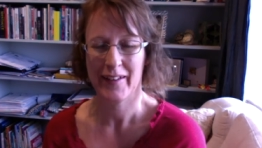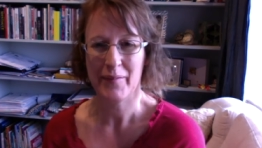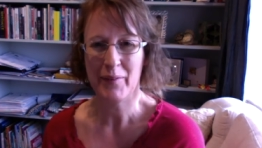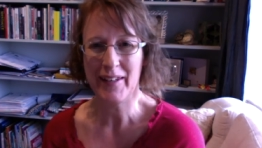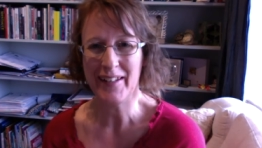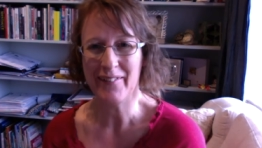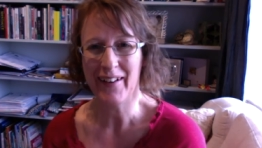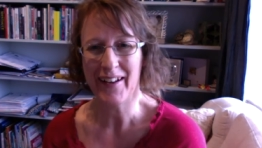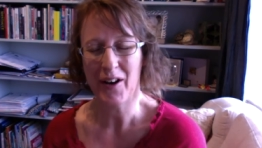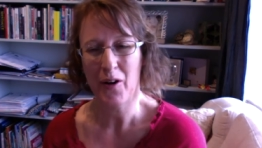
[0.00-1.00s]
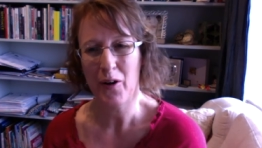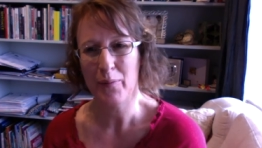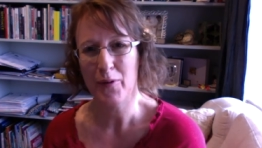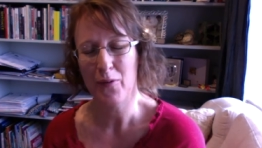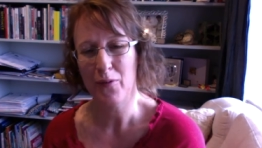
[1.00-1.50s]
But anyway, I
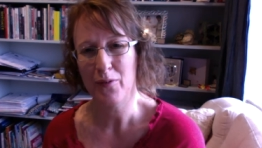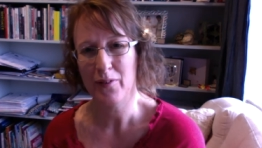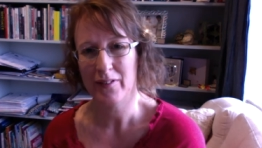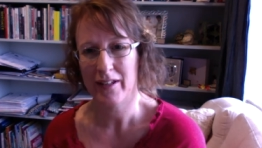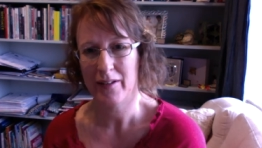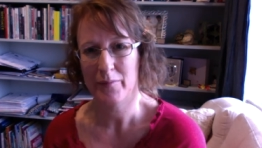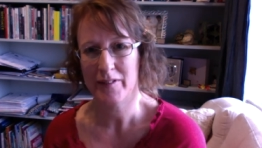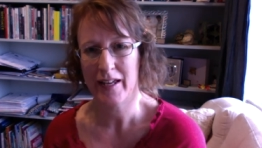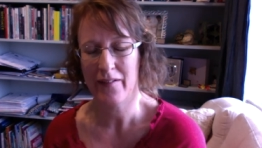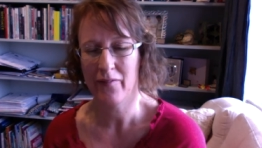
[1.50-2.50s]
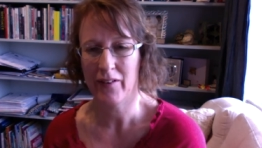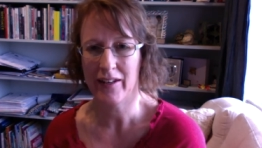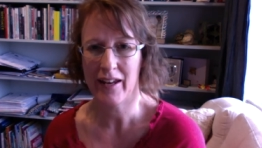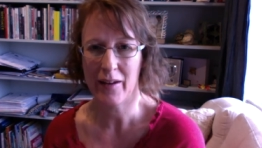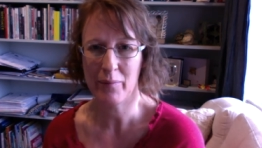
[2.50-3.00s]
hope you're all safe
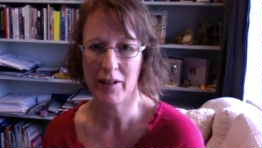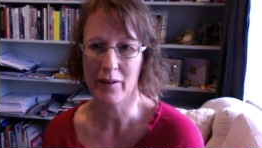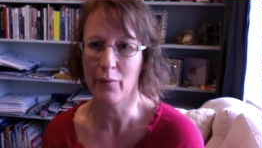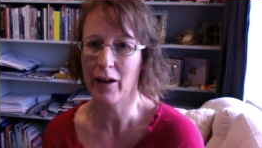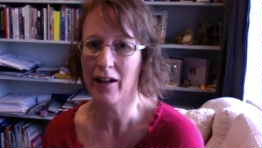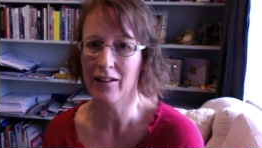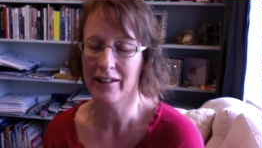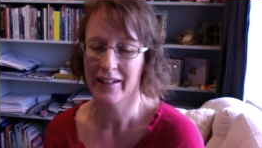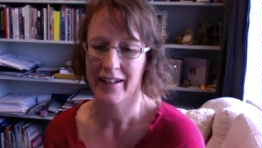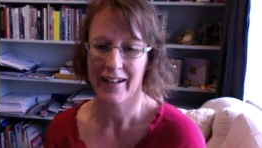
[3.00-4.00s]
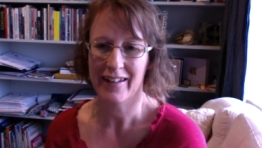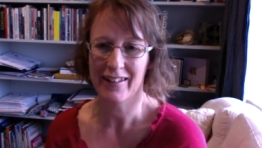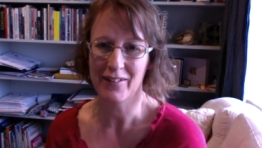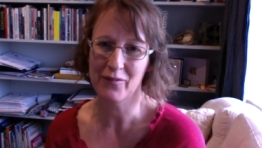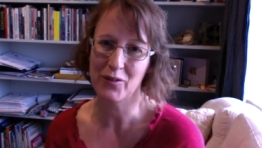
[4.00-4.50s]
and happy and well, and
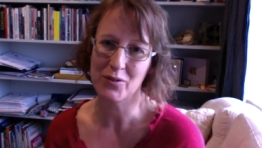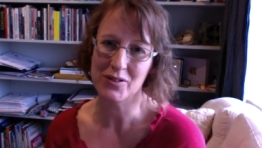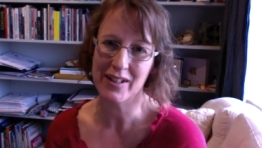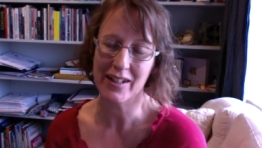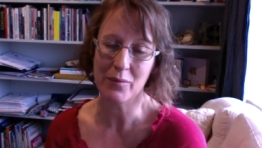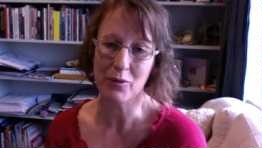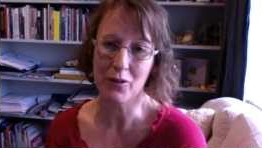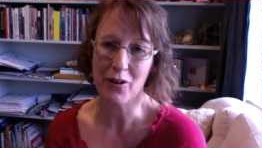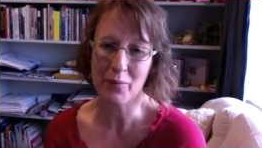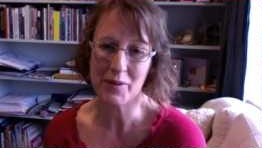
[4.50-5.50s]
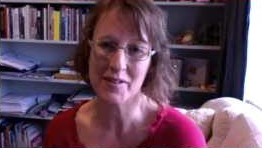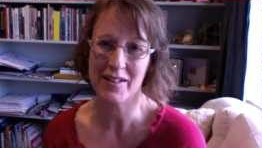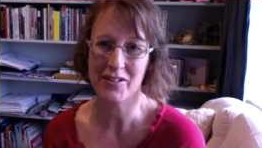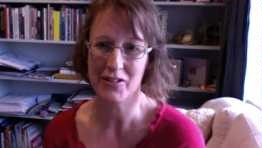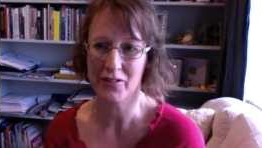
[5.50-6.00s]
I look forward to any more comments
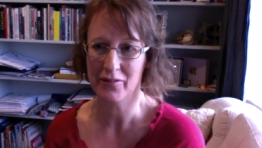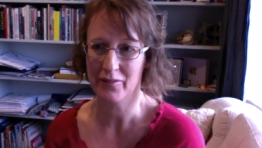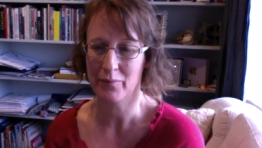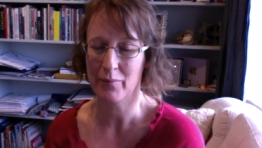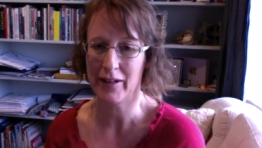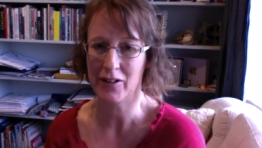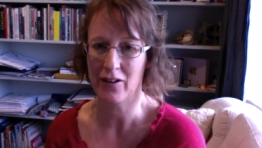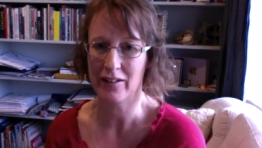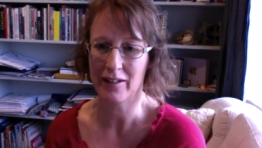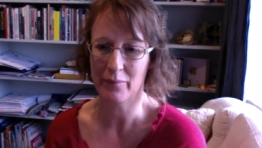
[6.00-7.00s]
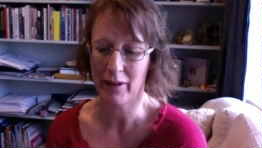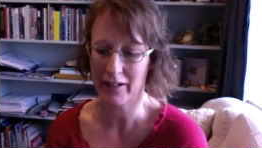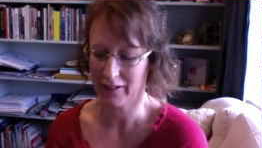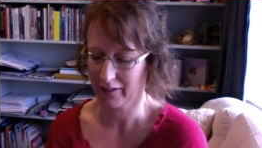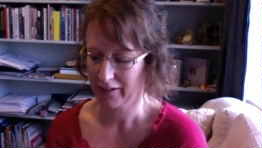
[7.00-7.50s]
that you may kindly
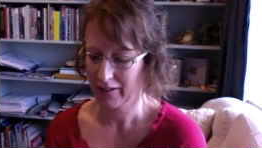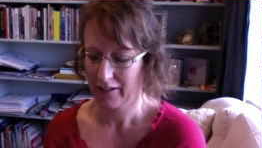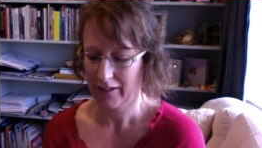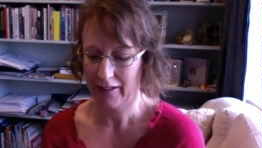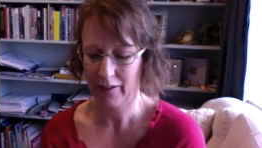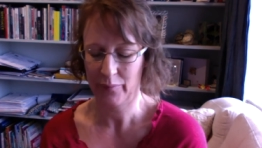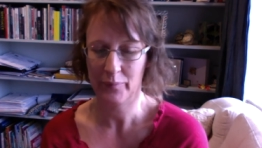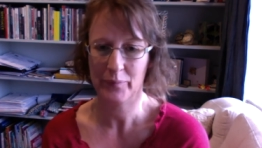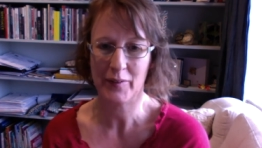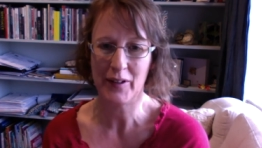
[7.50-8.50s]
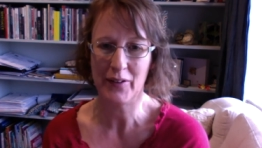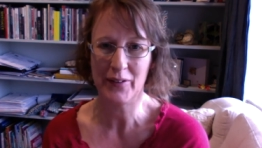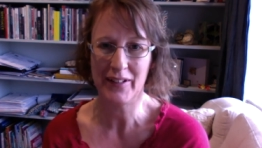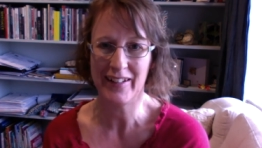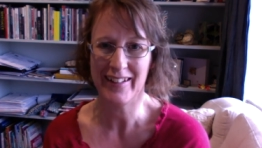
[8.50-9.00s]
make
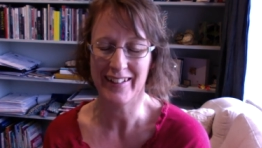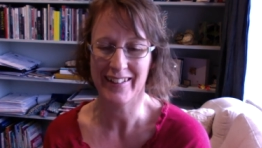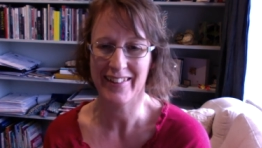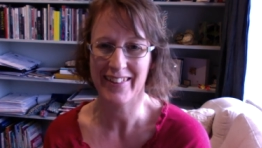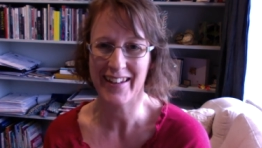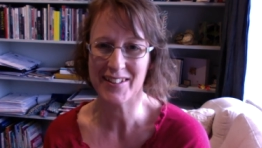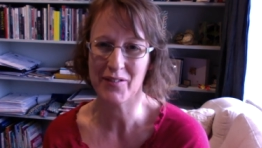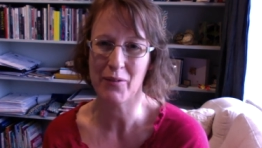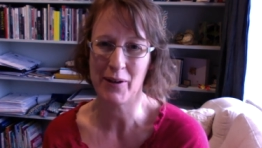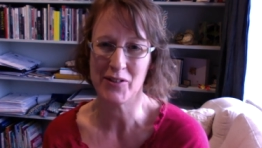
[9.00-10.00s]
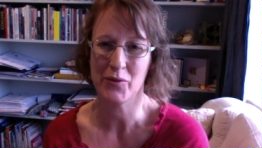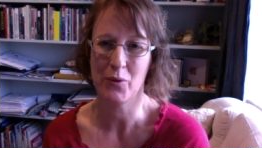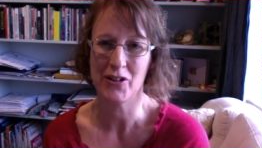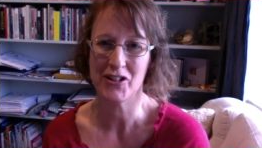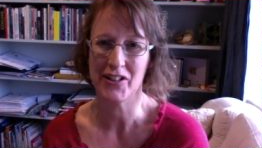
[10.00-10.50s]
on here. Thanks very much for
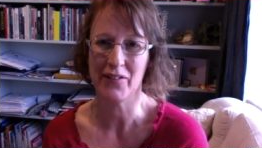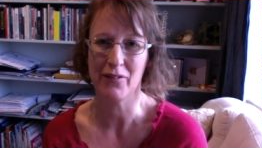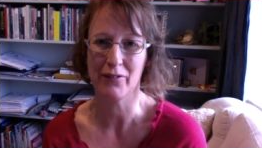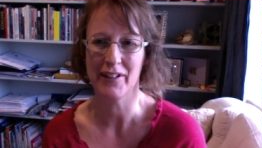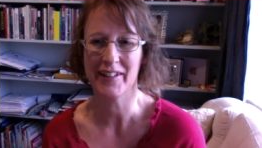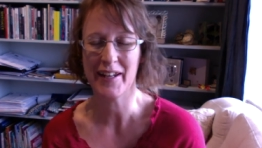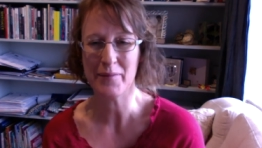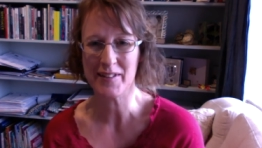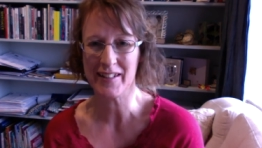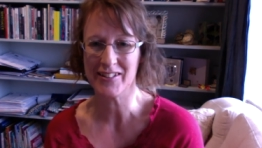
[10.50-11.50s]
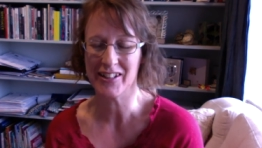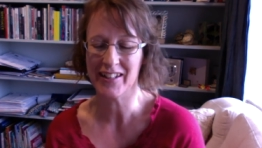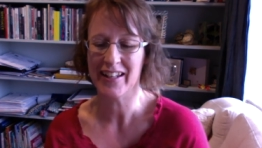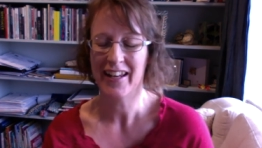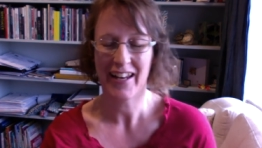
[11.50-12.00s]
watching, everyone. Keep
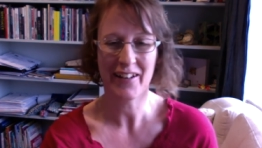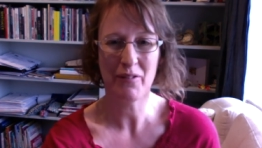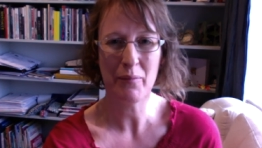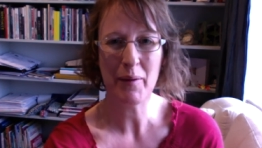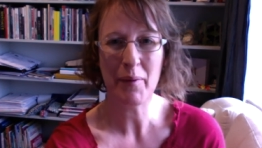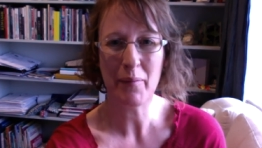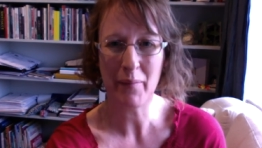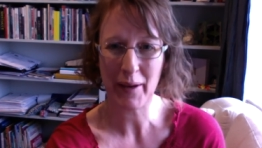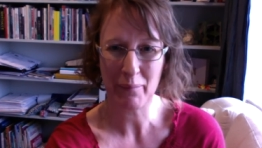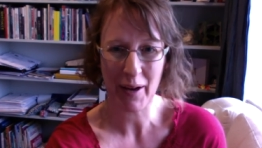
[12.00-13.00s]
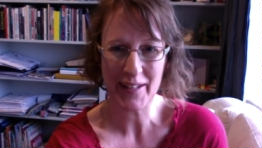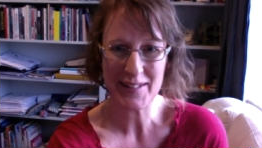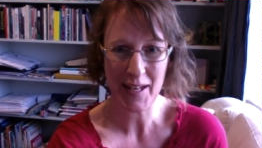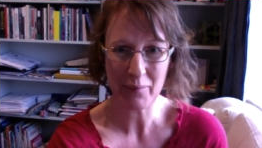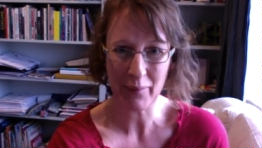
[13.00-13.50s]
stitching, and remember,
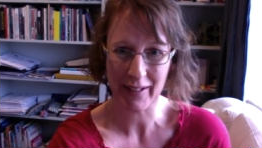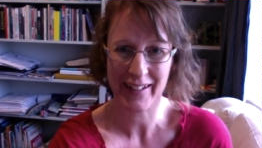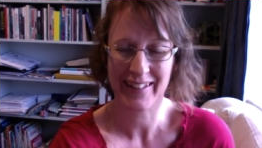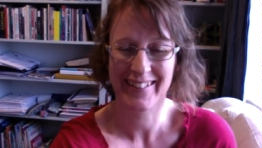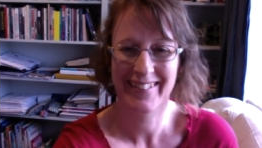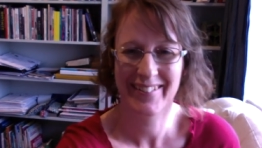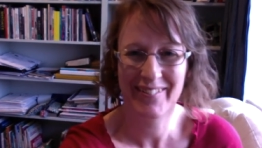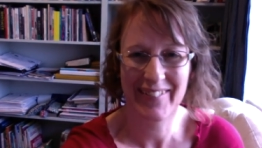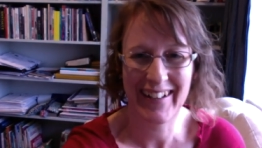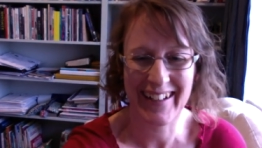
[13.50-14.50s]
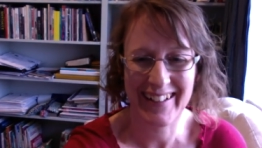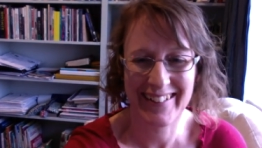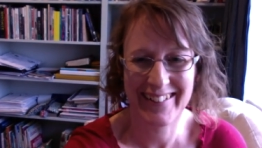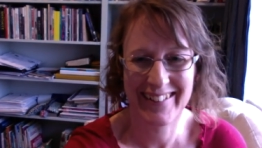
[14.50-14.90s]
magpies and me. Bye.